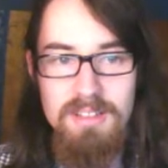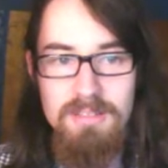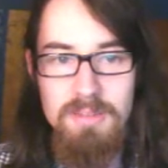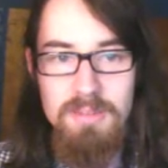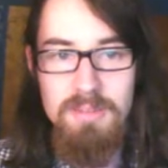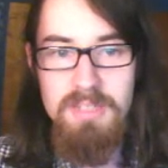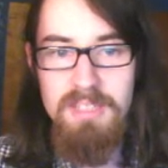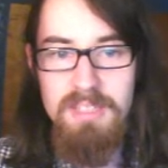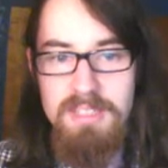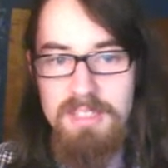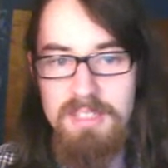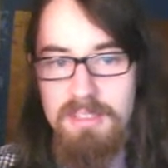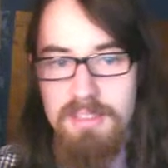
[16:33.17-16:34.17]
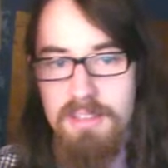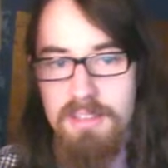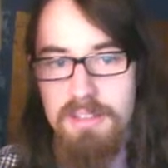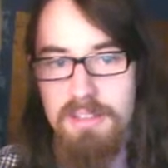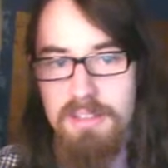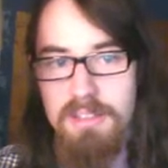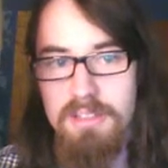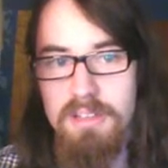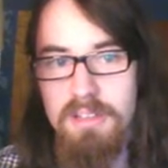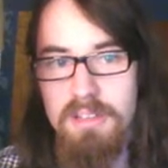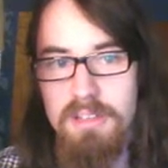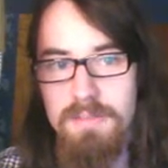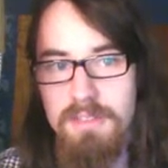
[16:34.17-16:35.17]
Beauty is in the
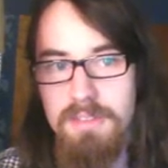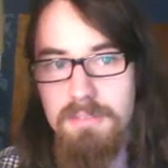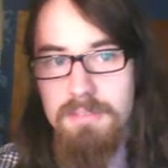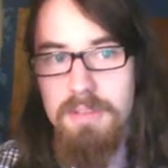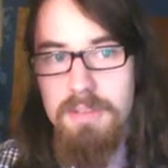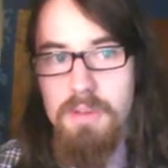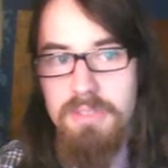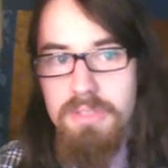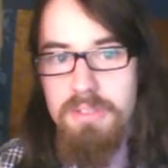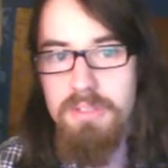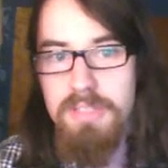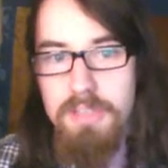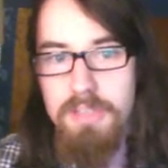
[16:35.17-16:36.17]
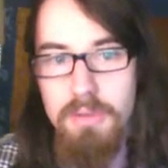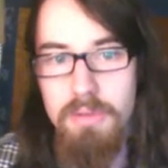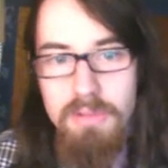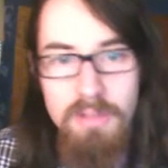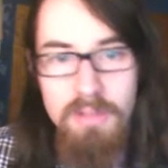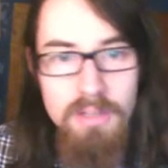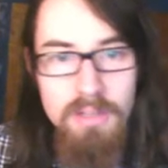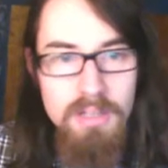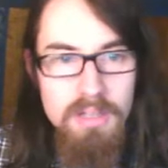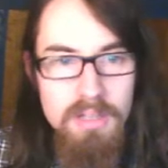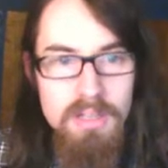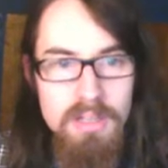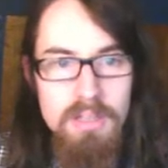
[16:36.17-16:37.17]
eye of the beholder, and so on.
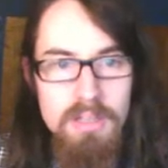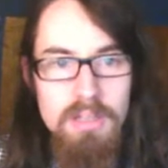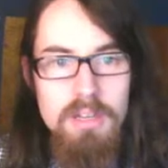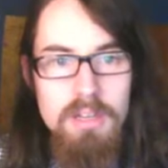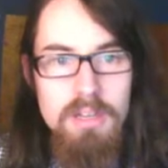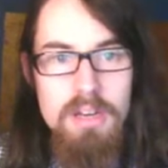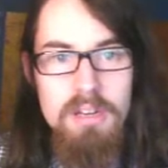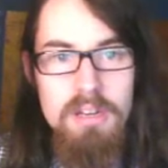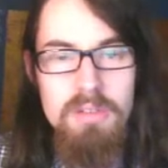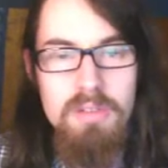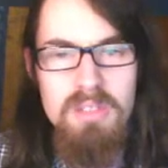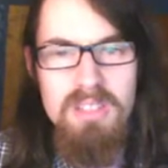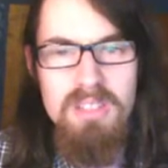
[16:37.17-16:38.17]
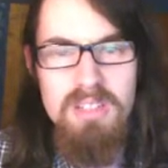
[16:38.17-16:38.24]
I don't know.